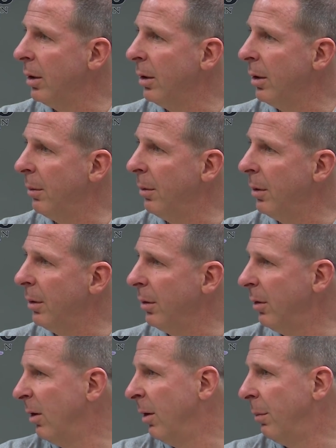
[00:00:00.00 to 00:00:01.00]
a
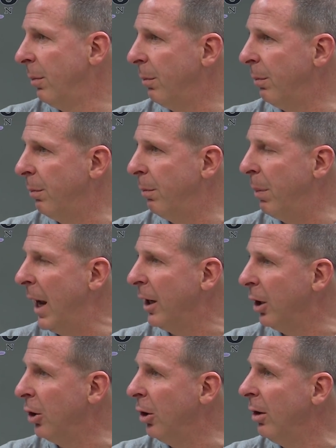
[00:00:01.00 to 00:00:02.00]

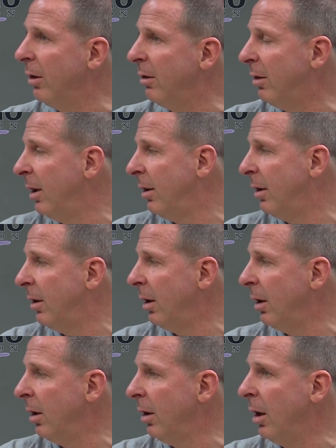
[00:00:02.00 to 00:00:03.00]
bag of goods that,
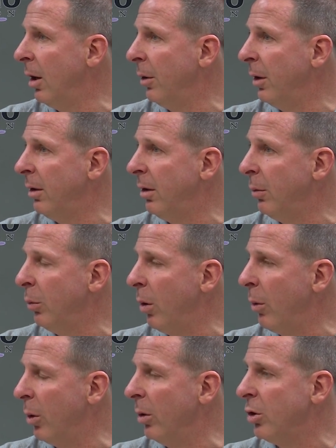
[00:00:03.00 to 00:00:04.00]
you know, that
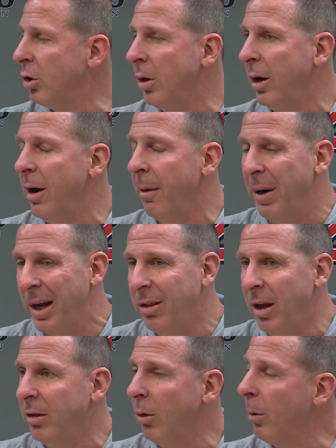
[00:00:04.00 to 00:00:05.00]
we weren't straight up. I
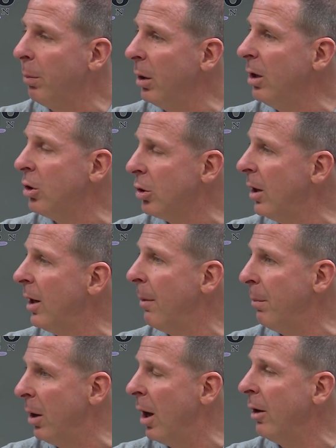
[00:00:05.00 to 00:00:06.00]
think that we're pretty straight
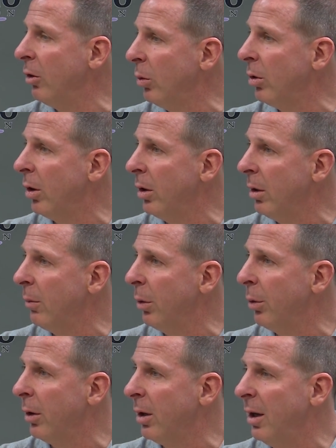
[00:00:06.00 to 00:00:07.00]
up and honest with our
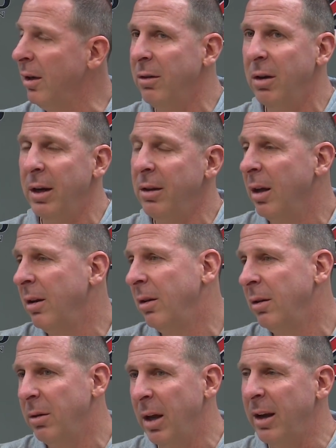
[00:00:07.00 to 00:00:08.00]
kids, and I think
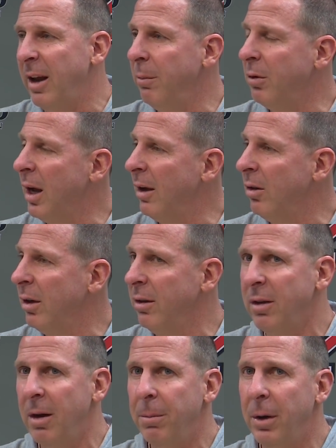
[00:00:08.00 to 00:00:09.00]
that keeps guys on the
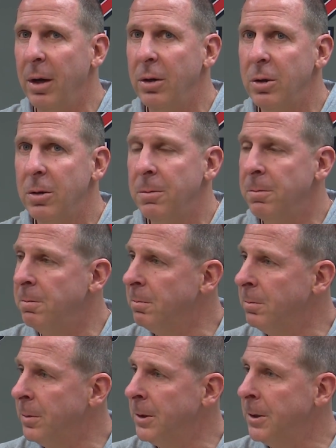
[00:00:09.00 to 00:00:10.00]
same page.
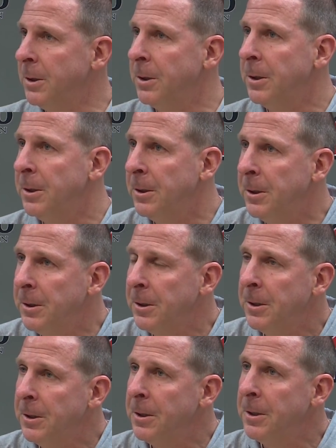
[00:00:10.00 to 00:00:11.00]
Is that part of
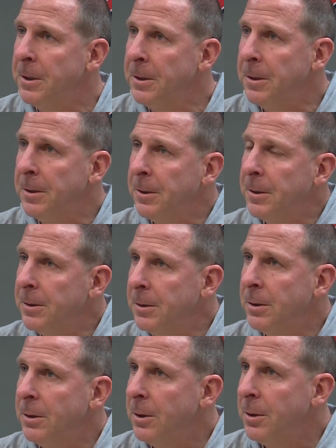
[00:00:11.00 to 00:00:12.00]
the advantage of having
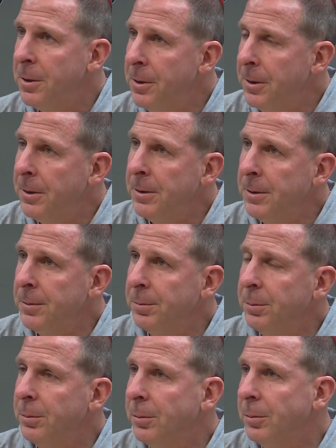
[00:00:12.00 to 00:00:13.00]
spring as early
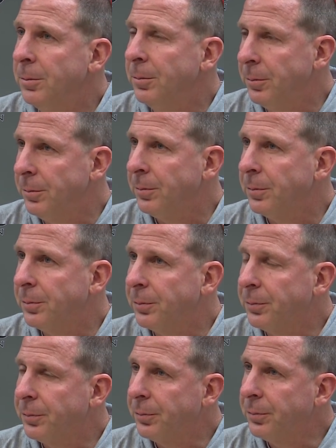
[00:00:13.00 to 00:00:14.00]
as you are this year,
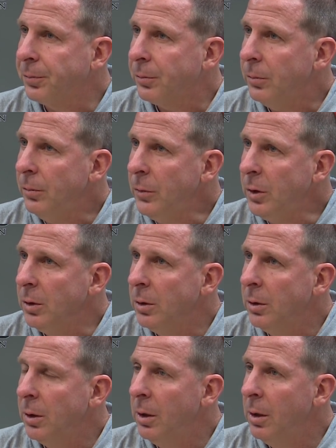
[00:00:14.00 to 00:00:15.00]
in terms of
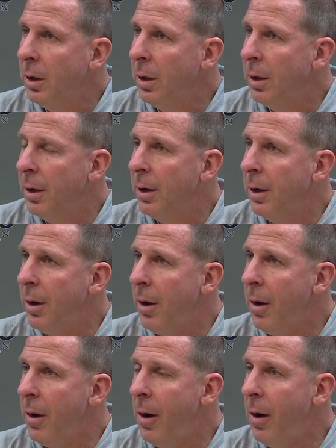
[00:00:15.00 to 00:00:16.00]
kids
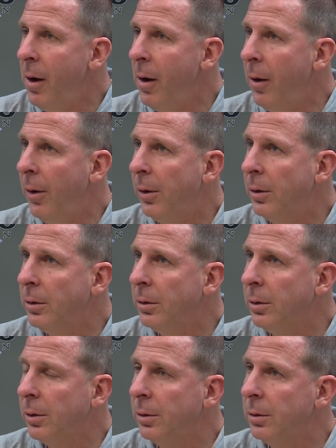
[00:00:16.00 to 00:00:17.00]
going early,
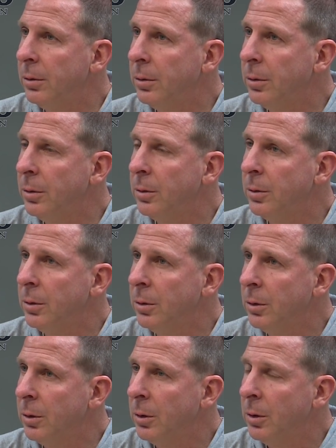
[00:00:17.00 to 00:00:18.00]
whether or not they
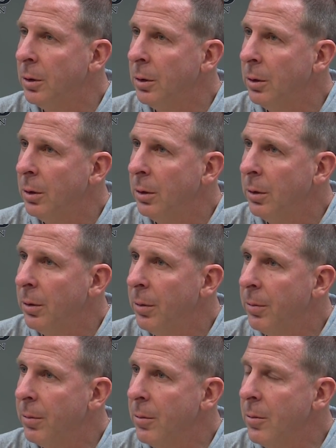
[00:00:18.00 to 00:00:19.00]
fit in and
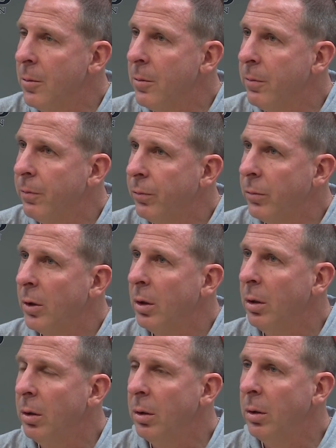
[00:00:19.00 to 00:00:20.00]
making those decisions, or
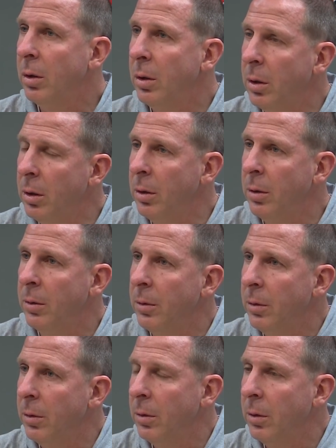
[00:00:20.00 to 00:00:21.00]
what are some of the advantages
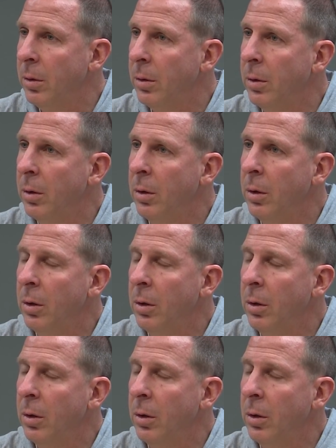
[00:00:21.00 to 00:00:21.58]
of having it early?